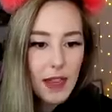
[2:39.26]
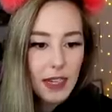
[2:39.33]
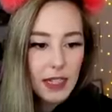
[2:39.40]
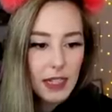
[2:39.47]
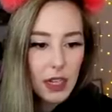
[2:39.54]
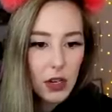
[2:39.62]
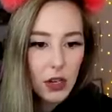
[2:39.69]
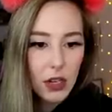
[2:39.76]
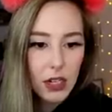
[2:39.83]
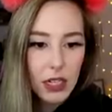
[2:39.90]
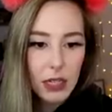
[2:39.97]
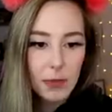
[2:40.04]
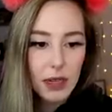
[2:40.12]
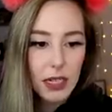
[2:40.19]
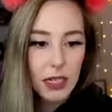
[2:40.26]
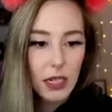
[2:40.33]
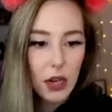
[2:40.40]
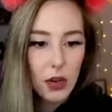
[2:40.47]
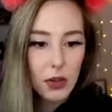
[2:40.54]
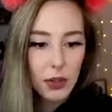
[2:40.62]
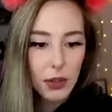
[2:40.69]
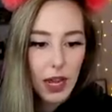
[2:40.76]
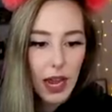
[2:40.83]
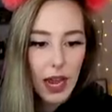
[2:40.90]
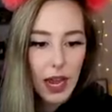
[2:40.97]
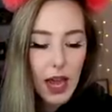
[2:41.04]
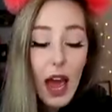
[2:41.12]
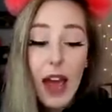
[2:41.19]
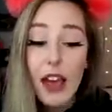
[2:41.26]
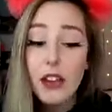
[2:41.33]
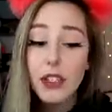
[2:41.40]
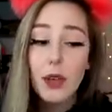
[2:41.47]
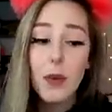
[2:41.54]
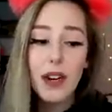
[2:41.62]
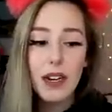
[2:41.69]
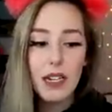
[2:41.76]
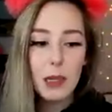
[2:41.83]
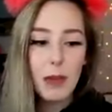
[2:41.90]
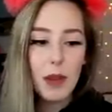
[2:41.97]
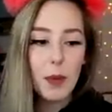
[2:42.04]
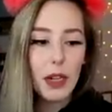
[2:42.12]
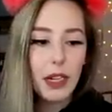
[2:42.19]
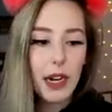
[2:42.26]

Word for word: this little Christmas nose, okay? I also wanted to spin the wheel